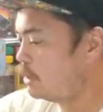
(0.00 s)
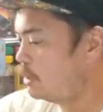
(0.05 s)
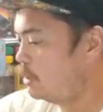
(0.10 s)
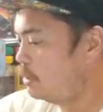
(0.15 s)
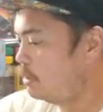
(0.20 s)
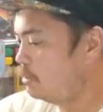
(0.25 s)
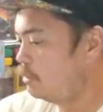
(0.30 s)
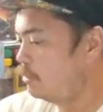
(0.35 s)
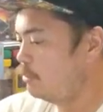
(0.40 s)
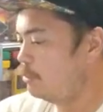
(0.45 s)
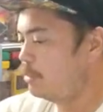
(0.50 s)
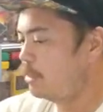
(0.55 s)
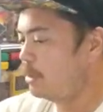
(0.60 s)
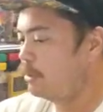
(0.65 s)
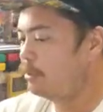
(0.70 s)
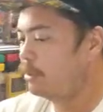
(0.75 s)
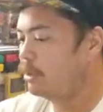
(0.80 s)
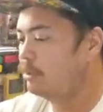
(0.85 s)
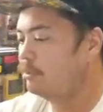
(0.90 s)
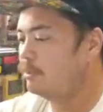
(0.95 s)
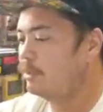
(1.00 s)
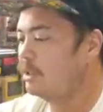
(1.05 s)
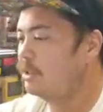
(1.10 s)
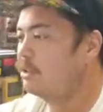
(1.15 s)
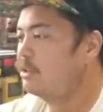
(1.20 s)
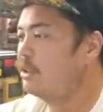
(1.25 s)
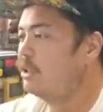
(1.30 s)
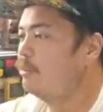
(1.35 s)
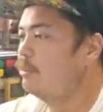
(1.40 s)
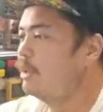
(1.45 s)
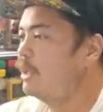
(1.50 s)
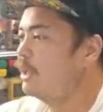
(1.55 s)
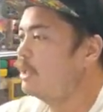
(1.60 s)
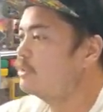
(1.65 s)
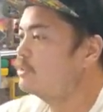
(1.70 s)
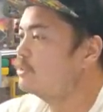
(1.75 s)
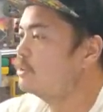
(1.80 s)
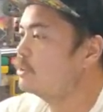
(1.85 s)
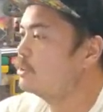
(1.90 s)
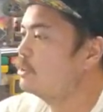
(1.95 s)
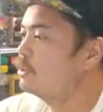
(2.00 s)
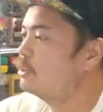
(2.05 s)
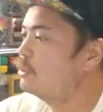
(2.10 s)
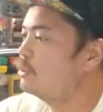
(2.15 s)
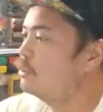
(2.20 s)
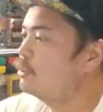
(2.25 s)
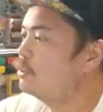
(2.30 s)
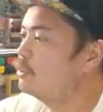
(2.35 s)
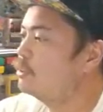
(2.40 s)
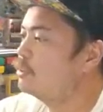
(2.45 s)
Alright, probably about 10 packs to go.